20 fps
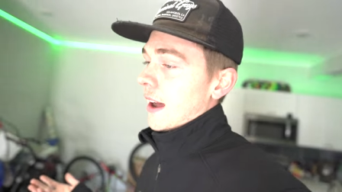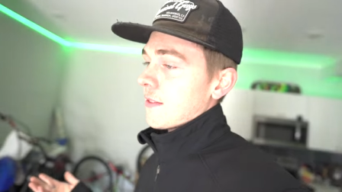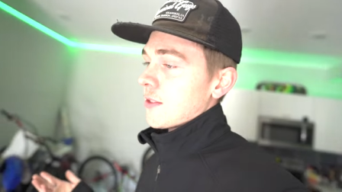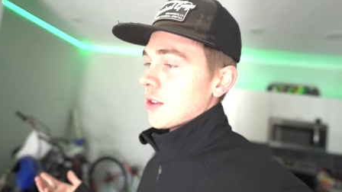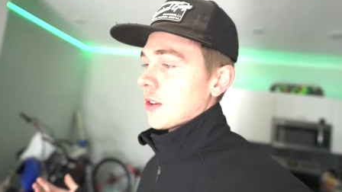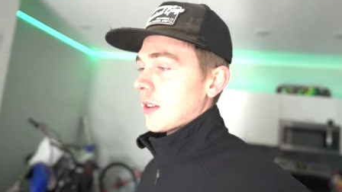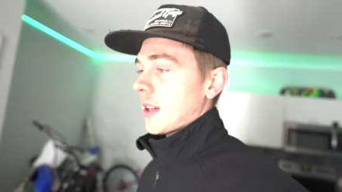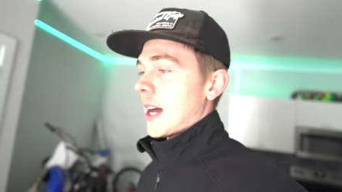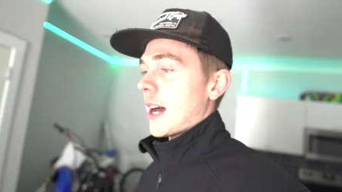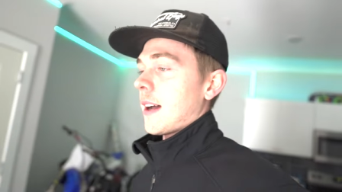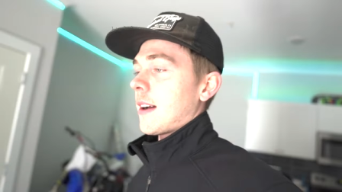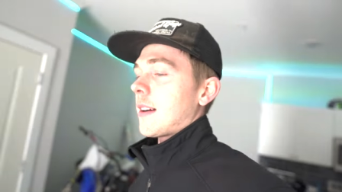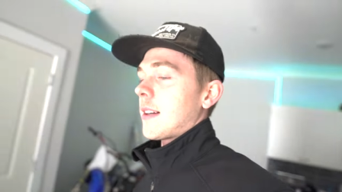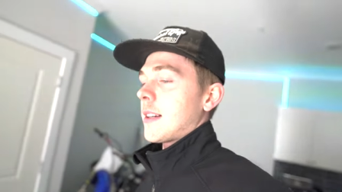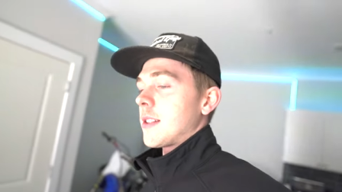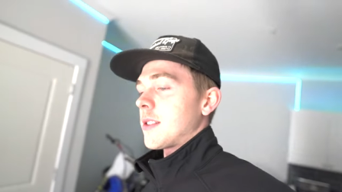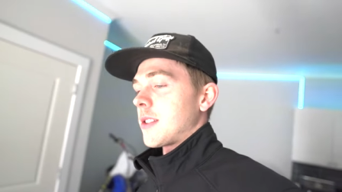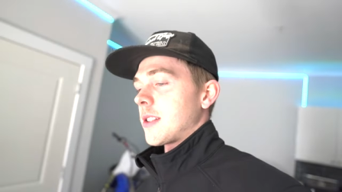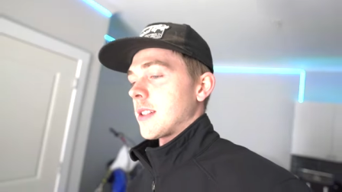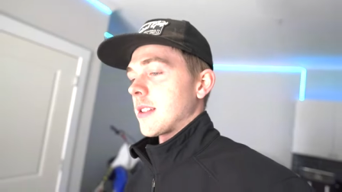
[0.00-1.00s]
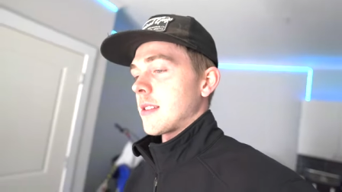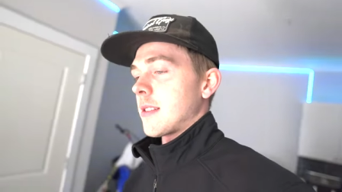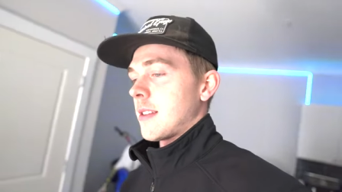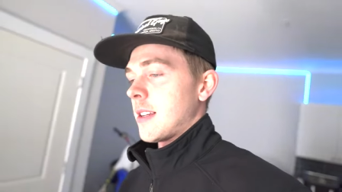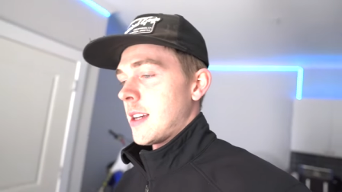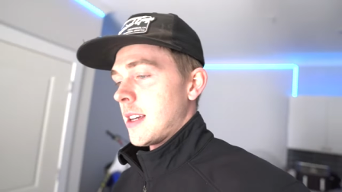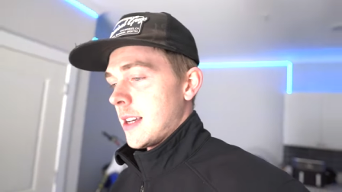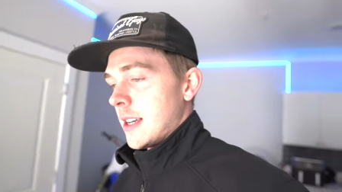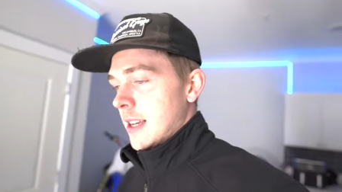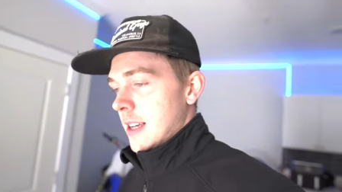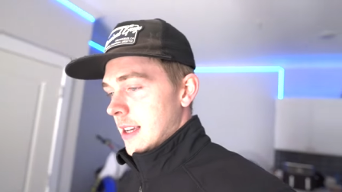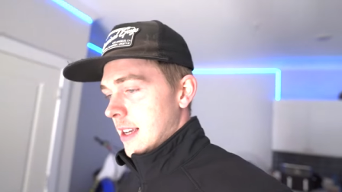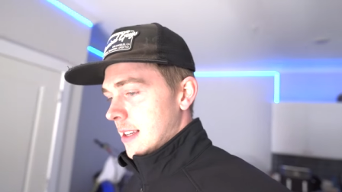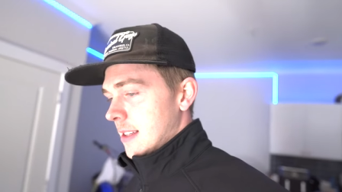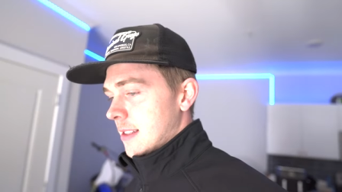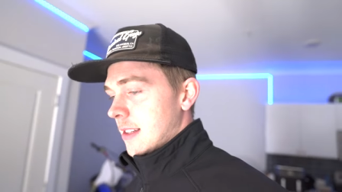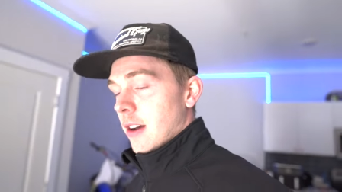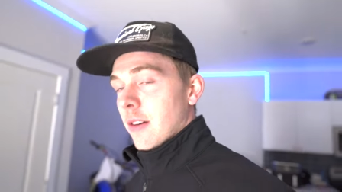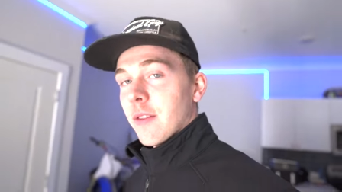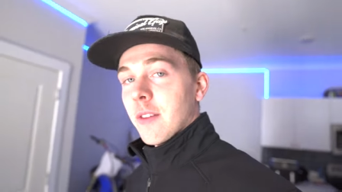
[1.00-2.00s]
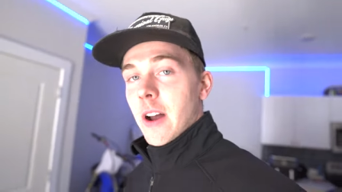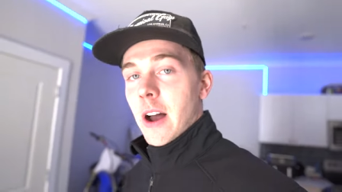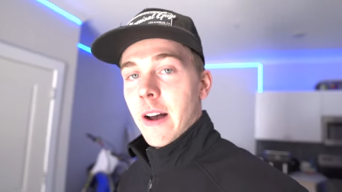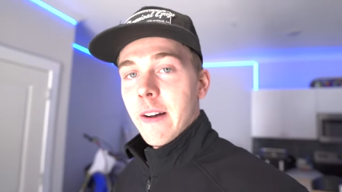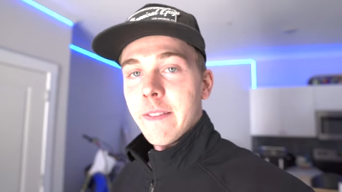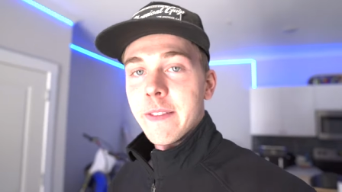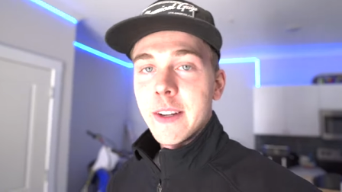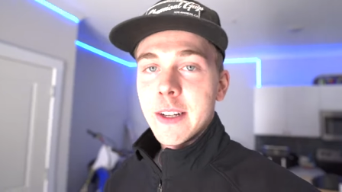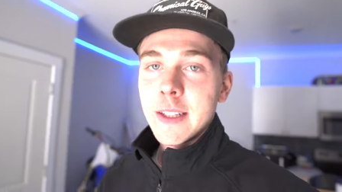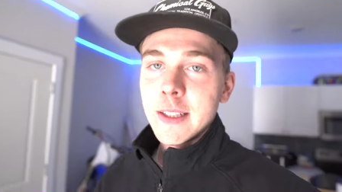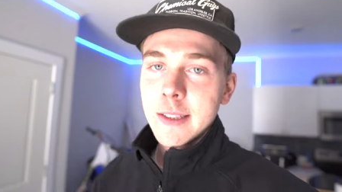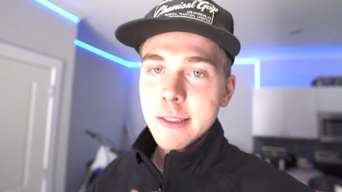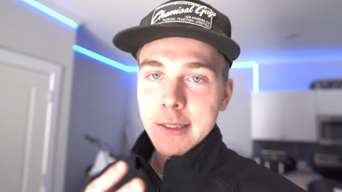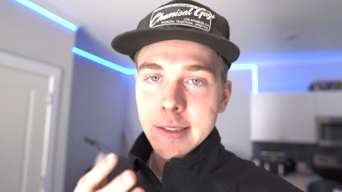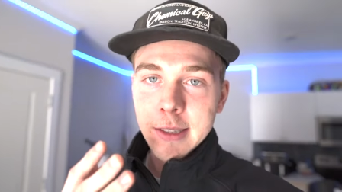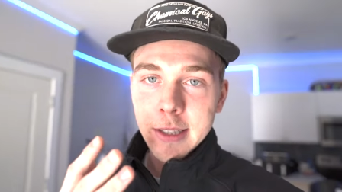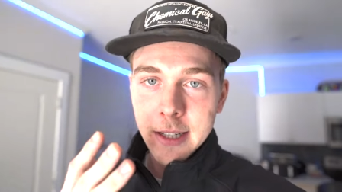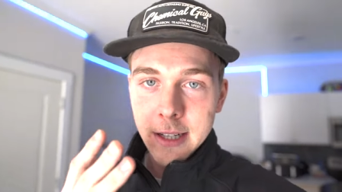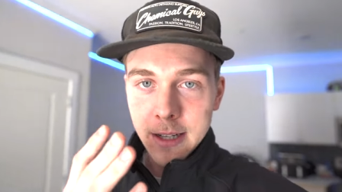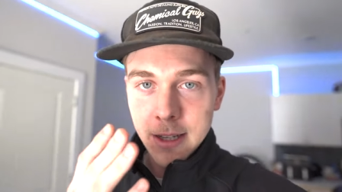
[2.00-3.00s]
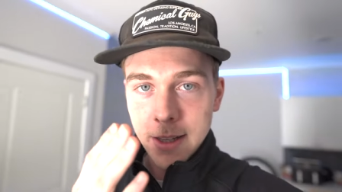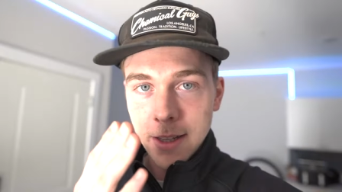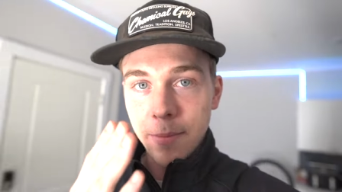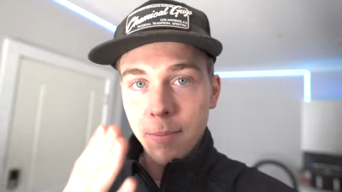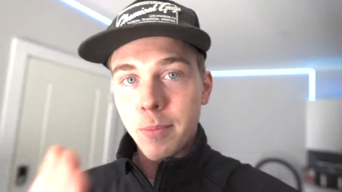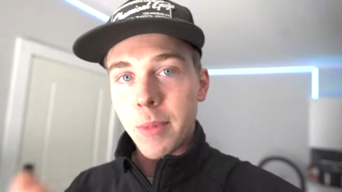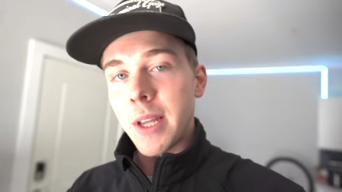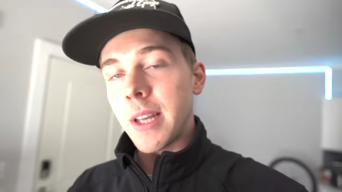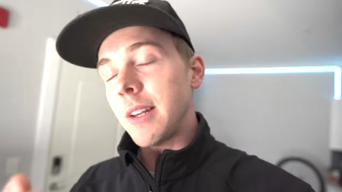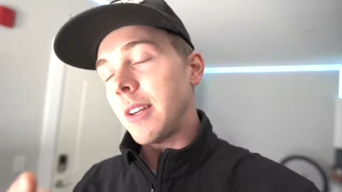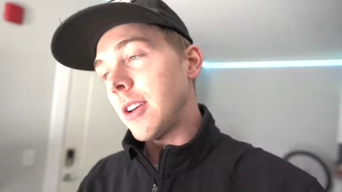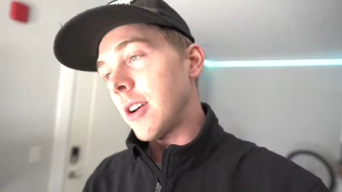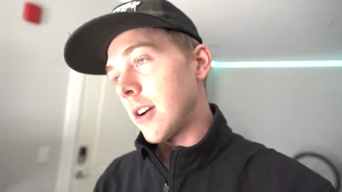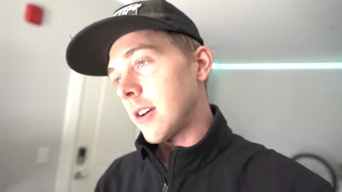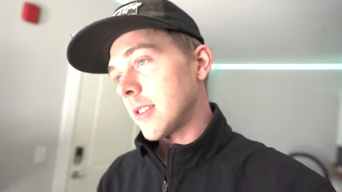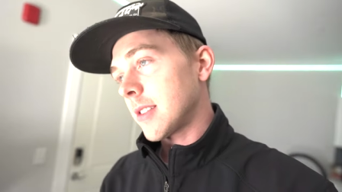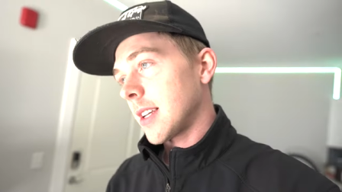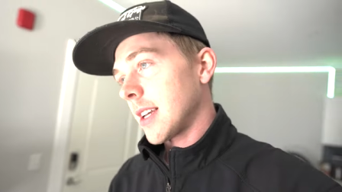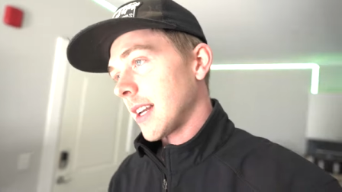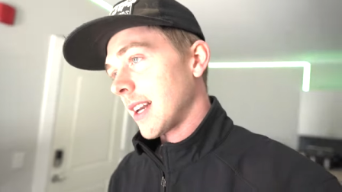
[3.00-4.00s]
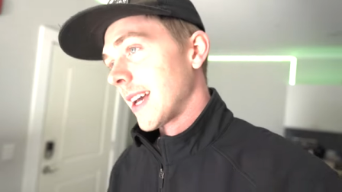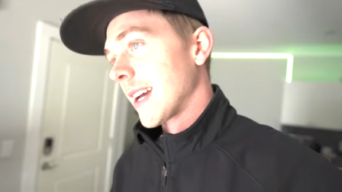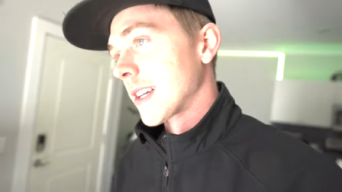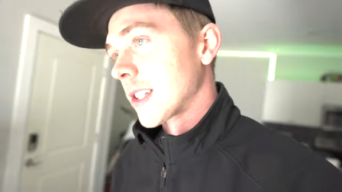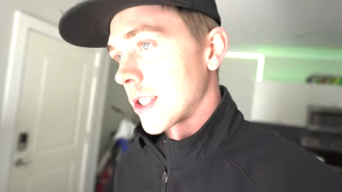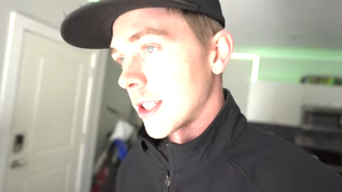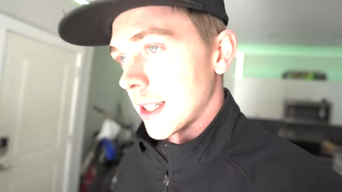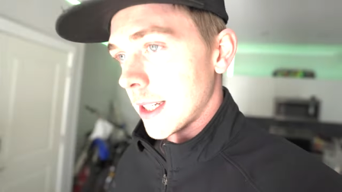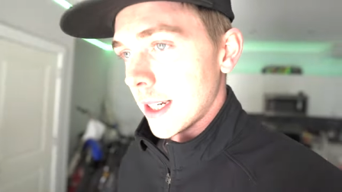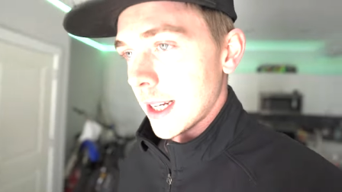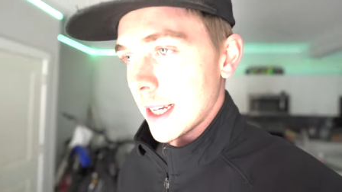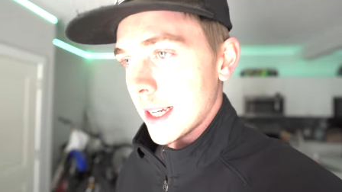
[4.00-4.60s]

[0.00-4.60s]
have to rely on, is just self-confidence, me and y'all's connection.